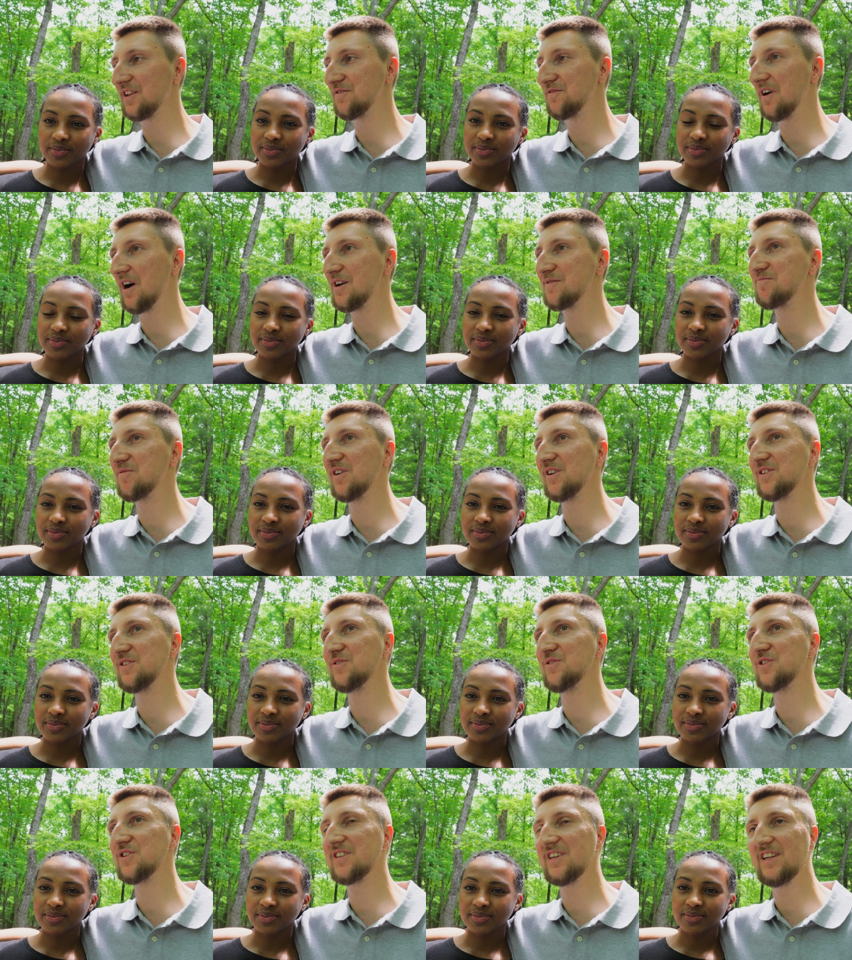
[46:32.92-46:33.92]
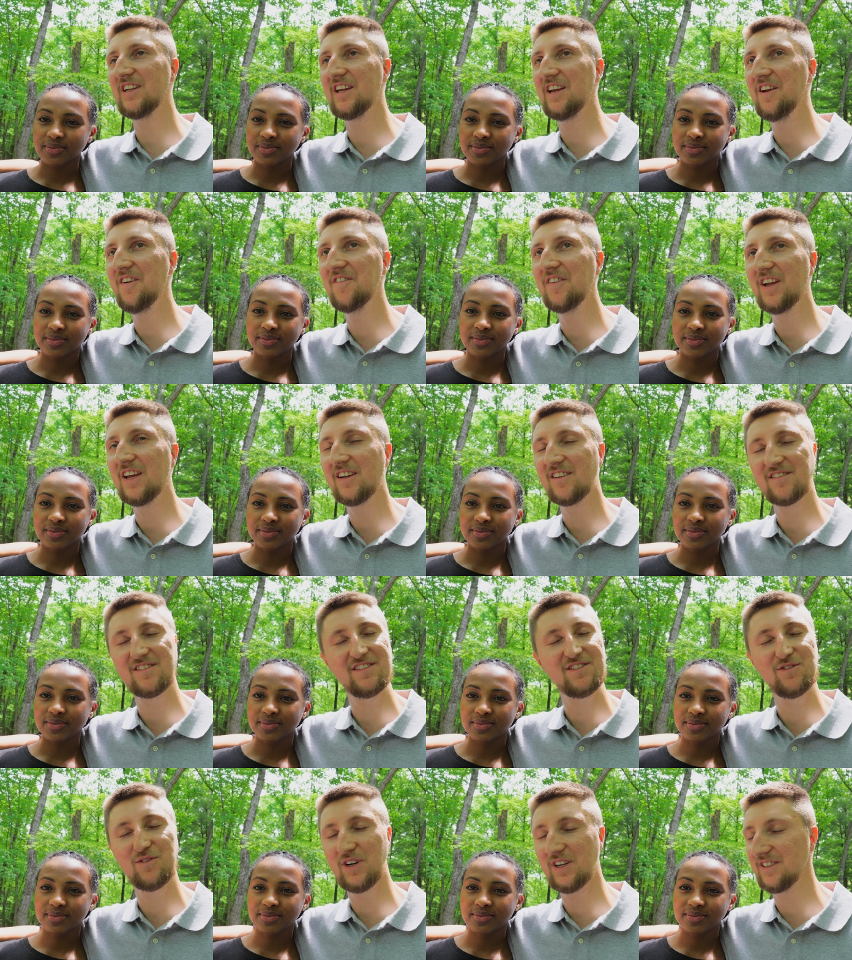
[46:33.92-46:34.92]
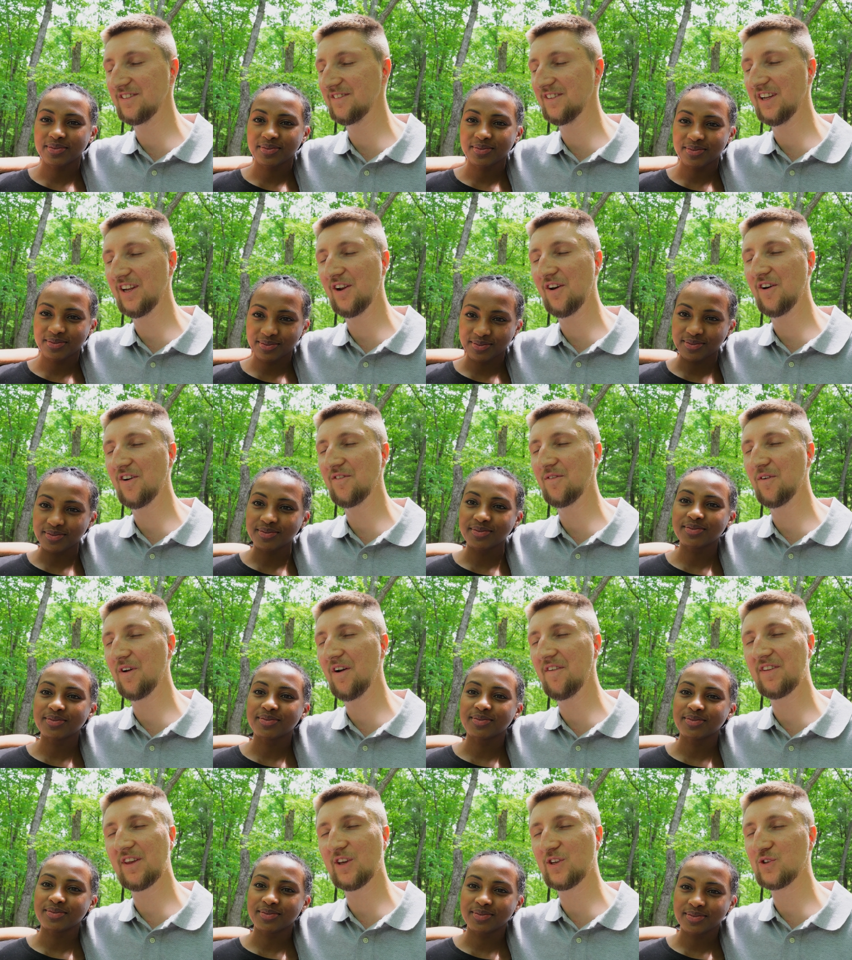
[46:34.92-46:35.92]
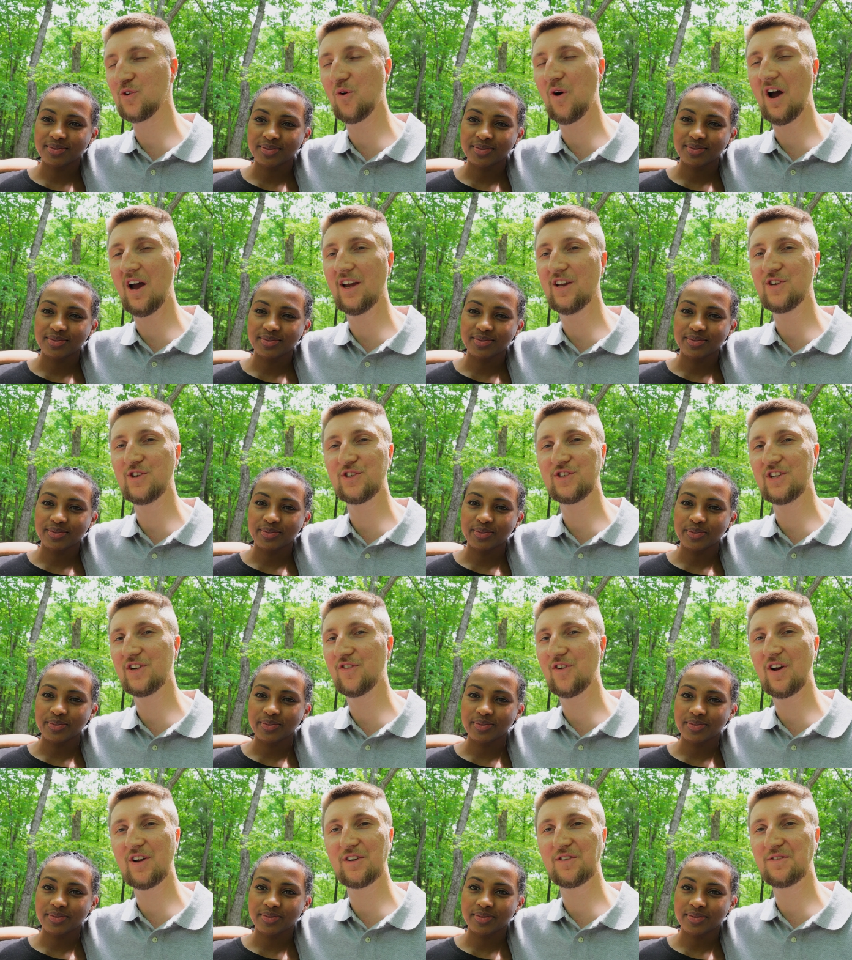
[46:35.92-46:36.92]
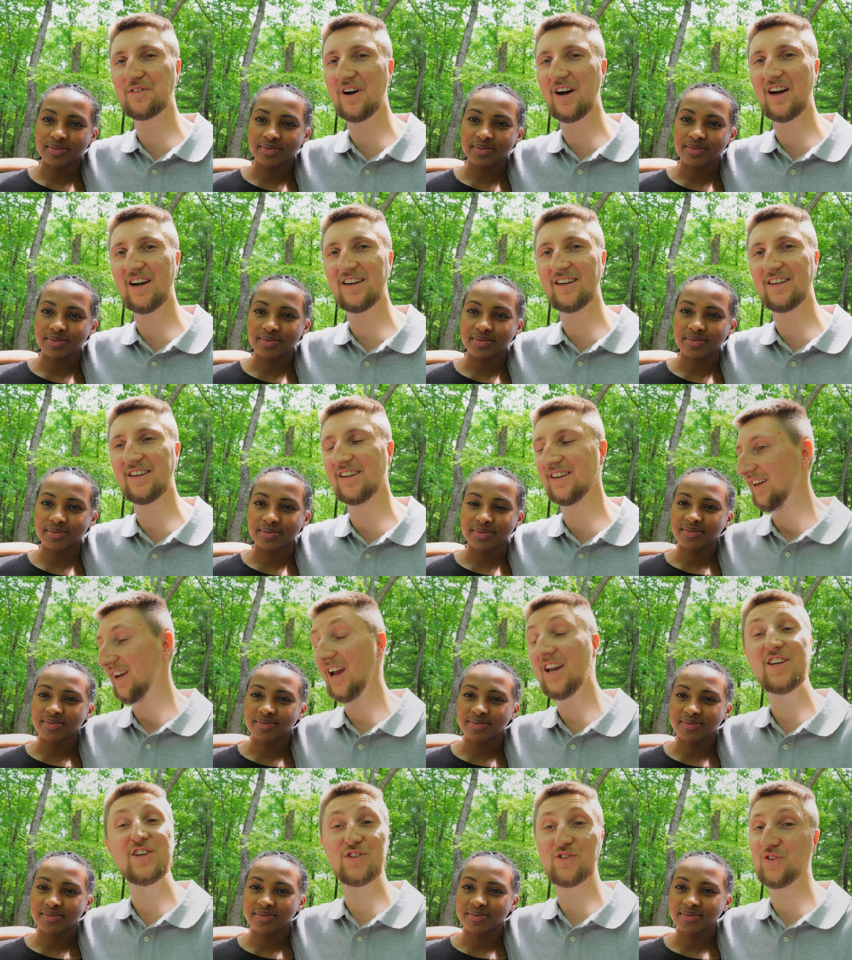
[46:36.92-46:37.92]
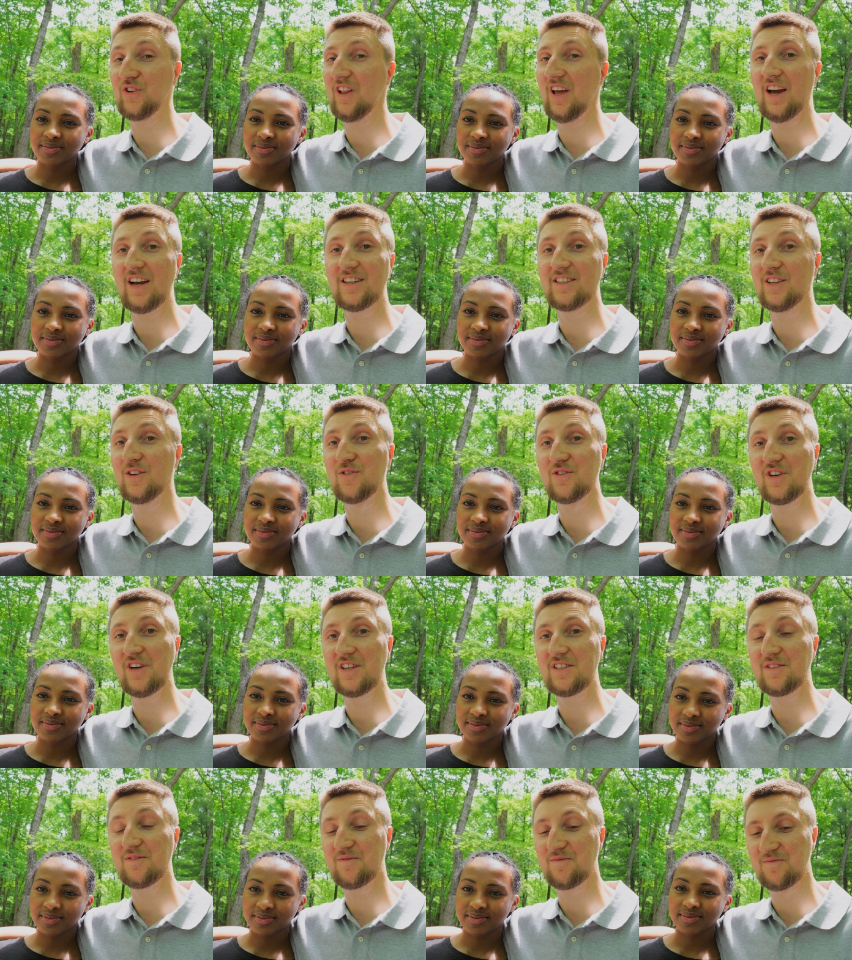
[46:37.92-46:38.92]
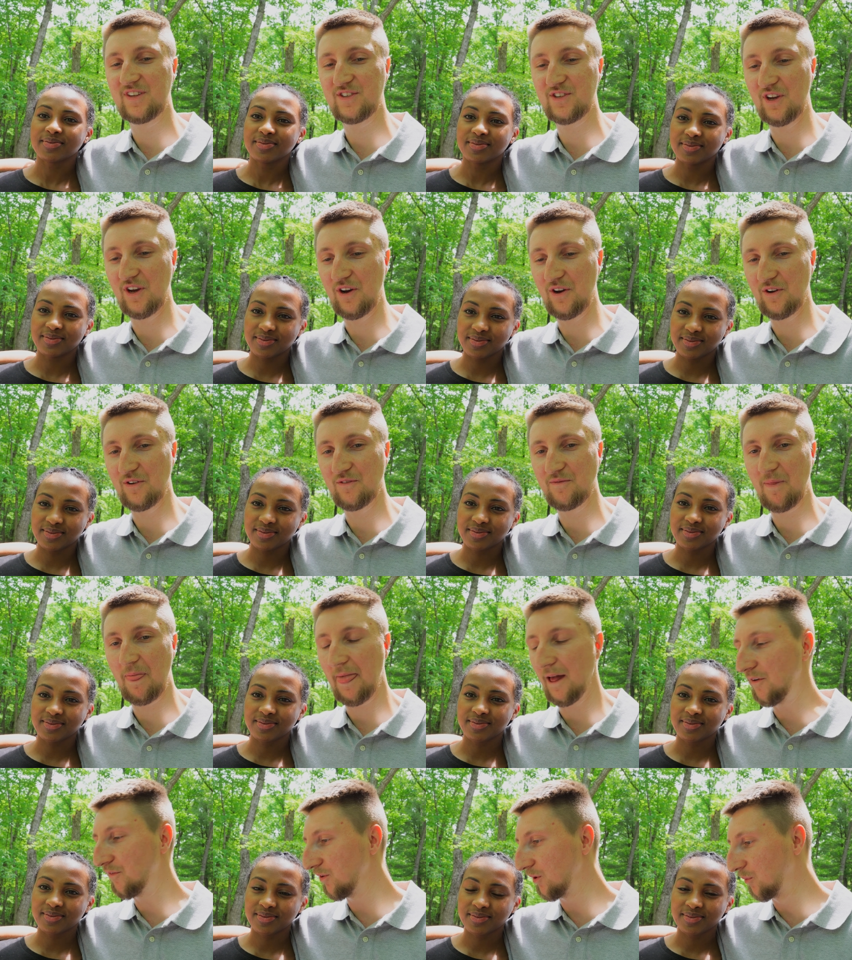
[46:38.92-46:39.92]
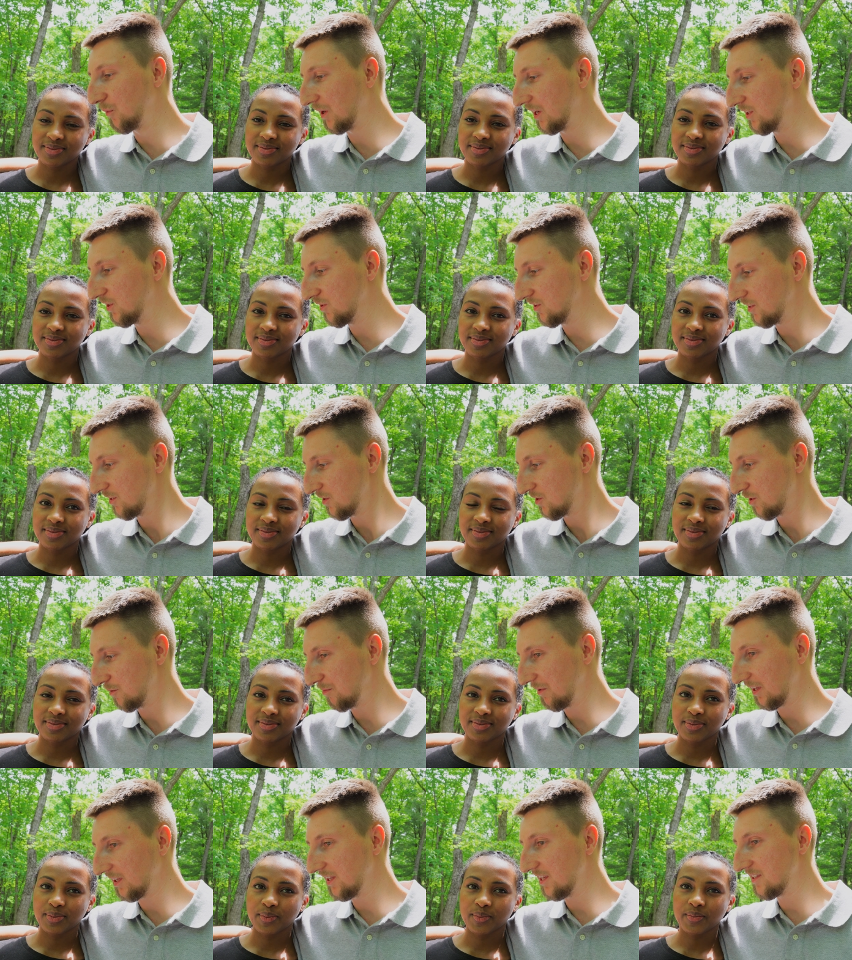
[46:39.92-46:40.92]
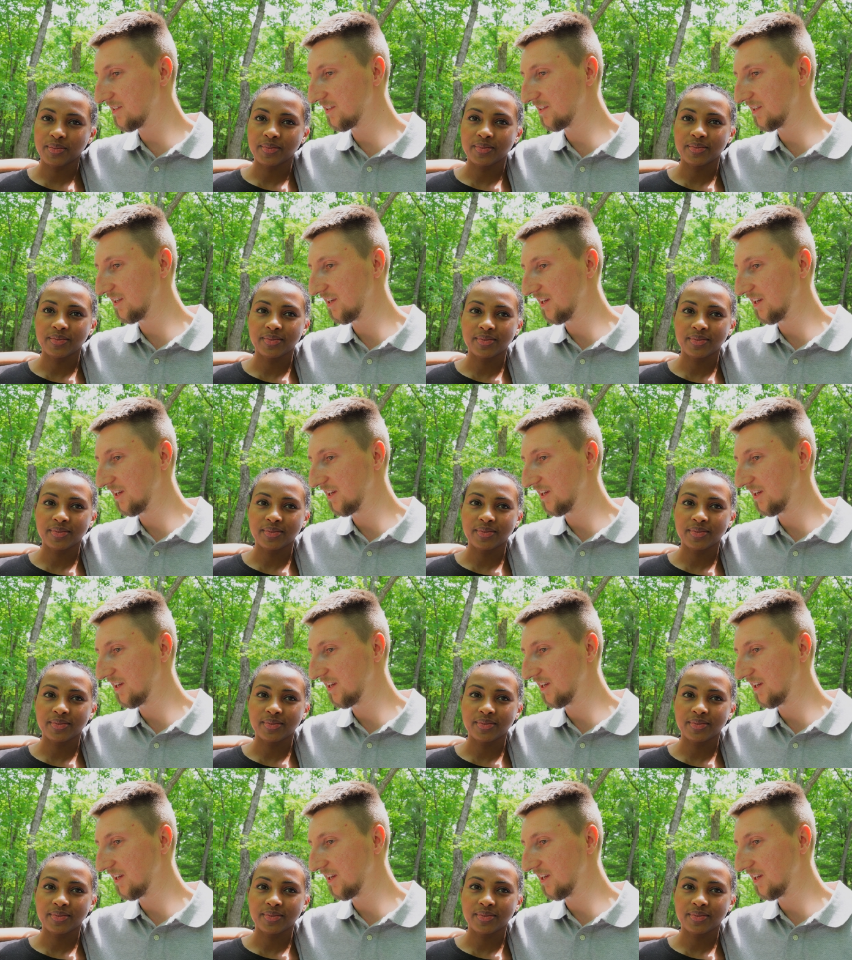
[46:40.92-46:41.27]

Speaker 1: the fire part too, just in the evening when, you know, everything's quiet, just sit around the fire and just relax. It was awesome. So hopefully we can do another trip like this